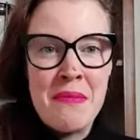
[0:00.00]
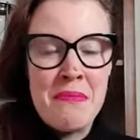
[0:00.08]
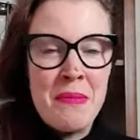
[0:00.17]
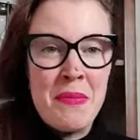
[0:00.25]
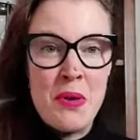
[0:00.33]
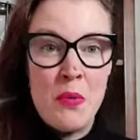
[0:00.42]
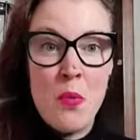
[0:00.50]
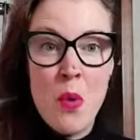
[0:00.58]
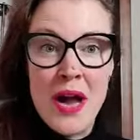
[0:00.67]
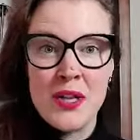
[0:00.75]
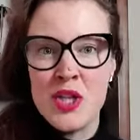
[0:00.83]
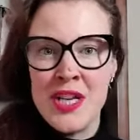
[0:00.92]
maybe you're
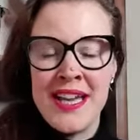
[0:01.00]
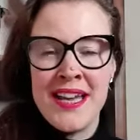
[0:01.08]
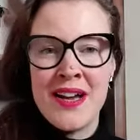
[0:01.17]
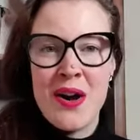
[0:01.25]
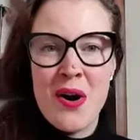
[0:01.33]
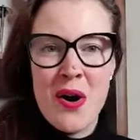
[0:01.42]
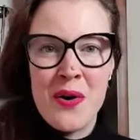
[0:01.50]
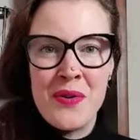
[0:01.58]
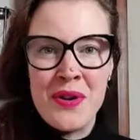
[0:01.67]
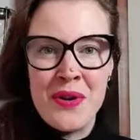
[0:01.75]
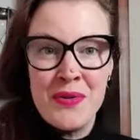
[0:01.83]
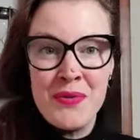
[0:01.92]
watching on
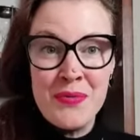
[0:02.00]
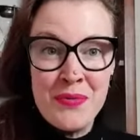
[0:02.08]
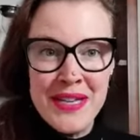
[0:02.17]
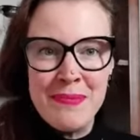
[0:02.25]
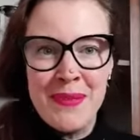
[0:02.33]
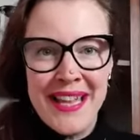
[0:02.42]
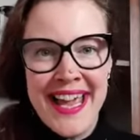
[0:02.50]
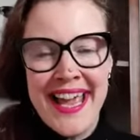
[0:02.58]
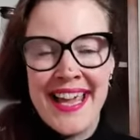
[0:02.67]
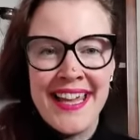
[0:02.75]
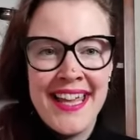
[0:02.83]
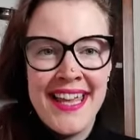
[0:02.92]

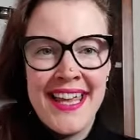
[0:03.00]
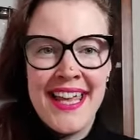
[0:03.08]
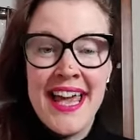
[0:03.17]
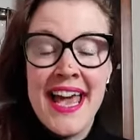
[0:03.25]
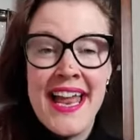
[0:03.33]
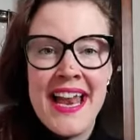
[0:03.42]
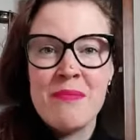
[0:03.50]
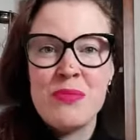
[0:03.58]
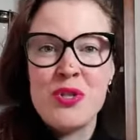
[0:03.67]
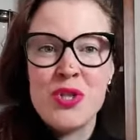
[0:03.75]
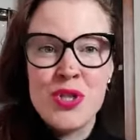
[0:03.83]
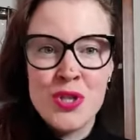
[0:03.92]
replay and i'm
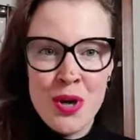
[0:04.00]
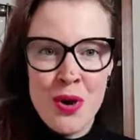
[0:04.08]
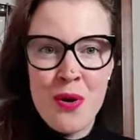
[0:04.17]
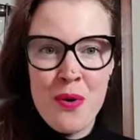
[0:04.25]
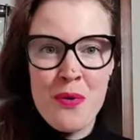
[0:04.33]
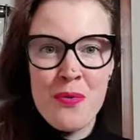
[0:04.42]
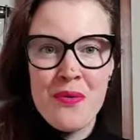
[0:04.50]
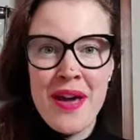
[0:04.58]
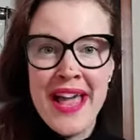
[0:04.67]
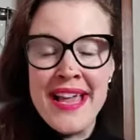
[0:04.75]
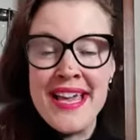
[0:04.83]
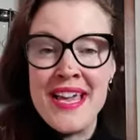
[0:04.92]
so
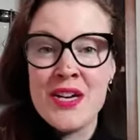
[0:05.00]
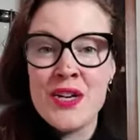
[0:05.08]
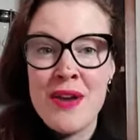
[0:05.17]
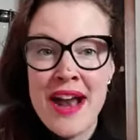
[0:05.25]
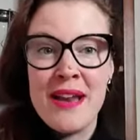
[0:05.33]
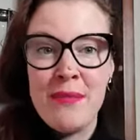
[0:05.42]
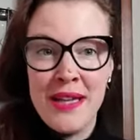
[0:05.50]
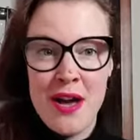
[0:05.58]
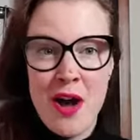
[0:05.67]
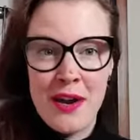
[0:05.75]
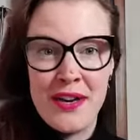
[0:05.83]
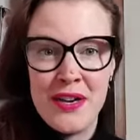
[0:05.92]
incredibly
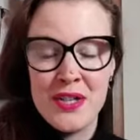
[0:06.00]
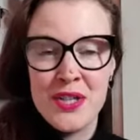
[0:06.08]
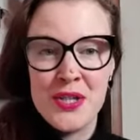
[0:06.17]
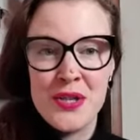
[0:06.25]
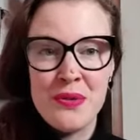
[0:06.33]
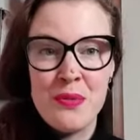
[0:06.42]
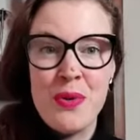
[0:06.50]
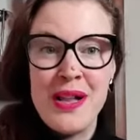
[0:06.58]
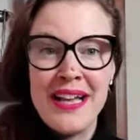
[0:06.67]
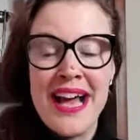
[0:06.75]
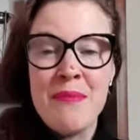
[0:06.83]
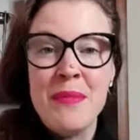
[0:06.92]
honored to
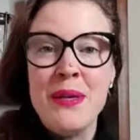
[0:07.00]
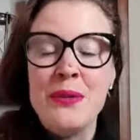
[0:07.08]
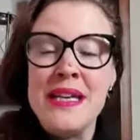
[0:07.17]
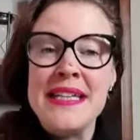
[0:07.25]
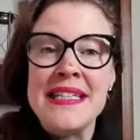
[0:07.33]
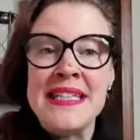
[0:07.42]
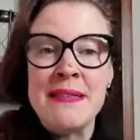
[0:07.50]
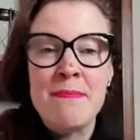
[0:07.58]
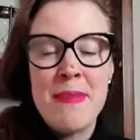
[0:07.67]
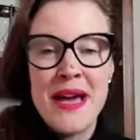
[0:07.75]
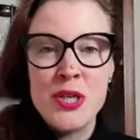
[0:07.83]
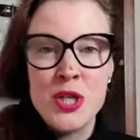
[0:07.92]
welcome you to this
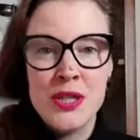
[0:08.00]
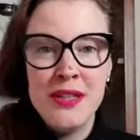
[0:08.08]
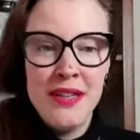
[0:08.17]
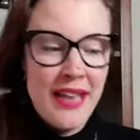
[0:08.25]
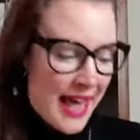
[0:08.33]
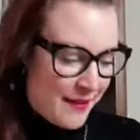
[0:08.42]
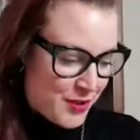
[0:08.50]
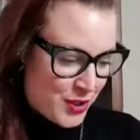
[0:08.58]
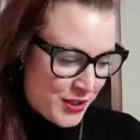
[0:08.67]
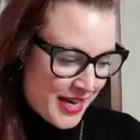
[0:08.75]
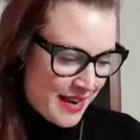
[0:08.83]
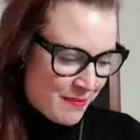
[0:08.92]
special live
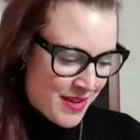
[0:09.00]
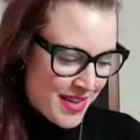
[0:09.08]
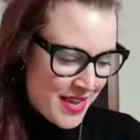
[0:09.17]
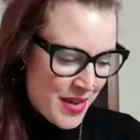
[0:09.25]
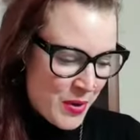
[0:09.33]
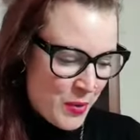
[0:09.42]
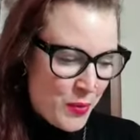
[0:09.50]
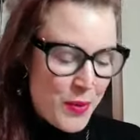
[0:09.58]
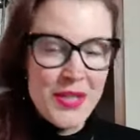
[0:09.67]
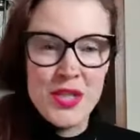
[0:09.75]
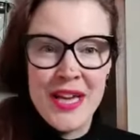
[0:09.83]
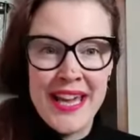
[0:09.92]
stream
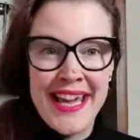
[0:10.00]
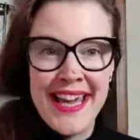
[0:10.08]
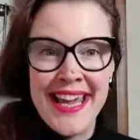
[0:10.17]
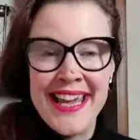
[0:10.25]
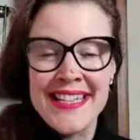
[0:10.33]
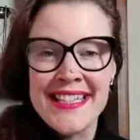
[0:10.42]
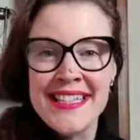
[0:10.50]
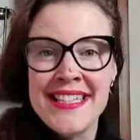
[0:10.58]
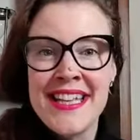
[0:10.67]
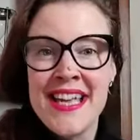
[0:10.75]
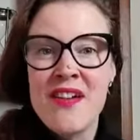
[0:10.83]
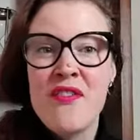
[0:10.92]
which is
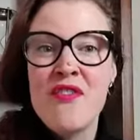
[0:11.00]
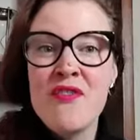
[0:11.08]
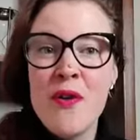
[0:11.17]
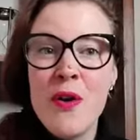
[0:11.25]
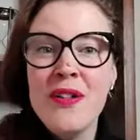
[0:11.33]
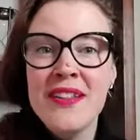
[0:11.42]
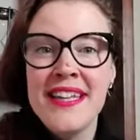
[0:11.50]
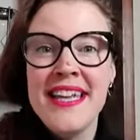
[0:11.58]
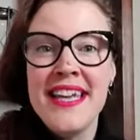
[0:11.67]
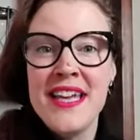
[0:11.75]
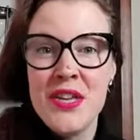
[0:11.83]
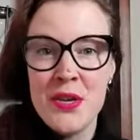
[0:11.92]

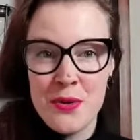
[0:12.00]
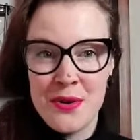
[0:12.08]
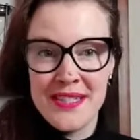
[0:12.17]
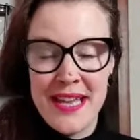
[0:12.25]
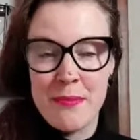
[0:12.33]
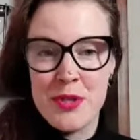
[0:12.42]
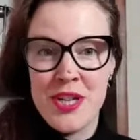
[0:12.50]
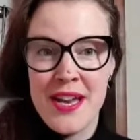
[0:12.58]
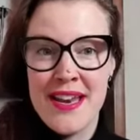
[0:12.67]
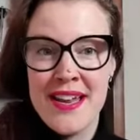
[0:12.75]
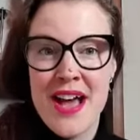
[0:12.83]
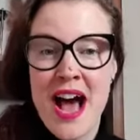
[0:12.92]
faulty
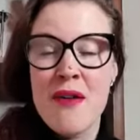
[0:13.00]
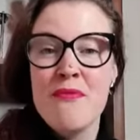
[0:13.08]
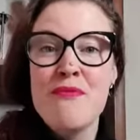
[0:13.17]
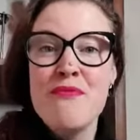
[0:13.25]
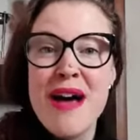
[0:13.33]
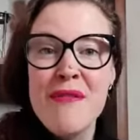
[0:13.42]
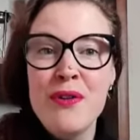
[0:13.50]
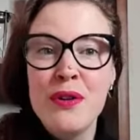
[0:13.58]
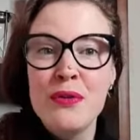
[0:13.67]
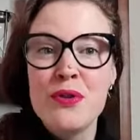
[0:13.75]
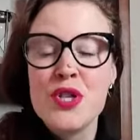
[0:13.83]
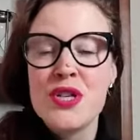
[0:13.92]
neuroception a
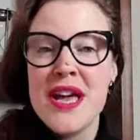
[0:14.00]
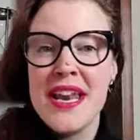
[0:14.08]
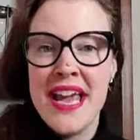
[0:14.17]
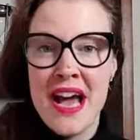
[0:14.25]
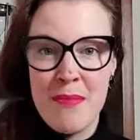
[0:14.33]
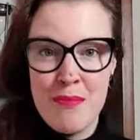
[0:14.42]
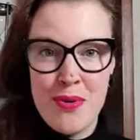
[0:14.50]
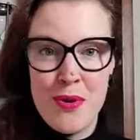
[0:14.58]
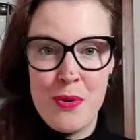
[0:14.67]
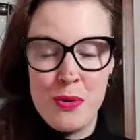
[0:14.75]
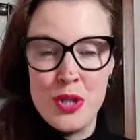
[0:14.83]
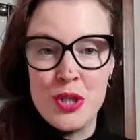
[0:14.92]
revolutionary
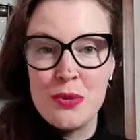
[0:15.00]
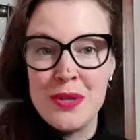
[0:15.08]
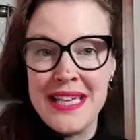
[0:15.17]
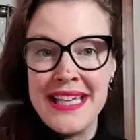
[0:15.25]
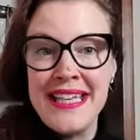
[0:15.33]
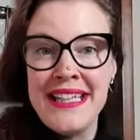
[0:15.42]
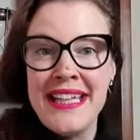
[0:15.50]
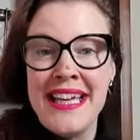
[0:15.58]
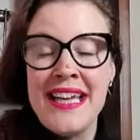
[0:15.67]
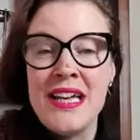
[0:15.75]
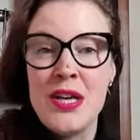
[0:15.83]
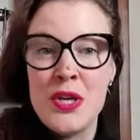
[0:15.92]
approach to
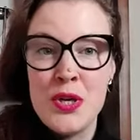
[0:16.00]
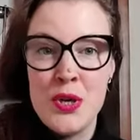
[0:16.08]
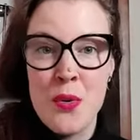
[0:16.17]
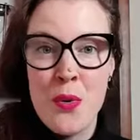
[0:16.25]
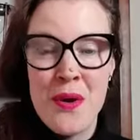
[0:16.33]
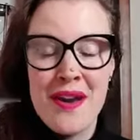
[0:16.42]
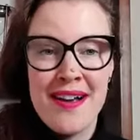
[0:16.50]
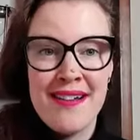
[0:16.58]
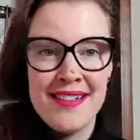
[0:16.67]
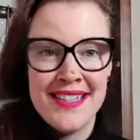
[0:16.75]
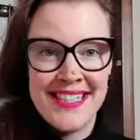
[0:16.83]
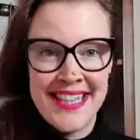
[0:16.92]
healing your
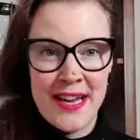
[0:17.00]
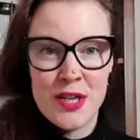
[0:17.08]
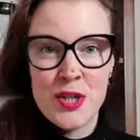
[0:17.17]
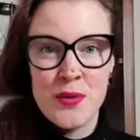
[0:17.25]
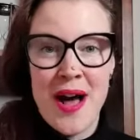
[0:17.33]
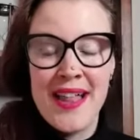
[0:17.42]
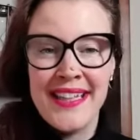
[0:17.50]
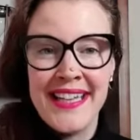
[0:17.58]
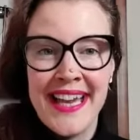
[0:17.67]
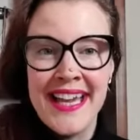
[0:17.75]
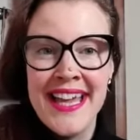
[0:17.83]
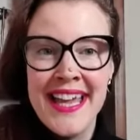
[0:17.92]
sexuality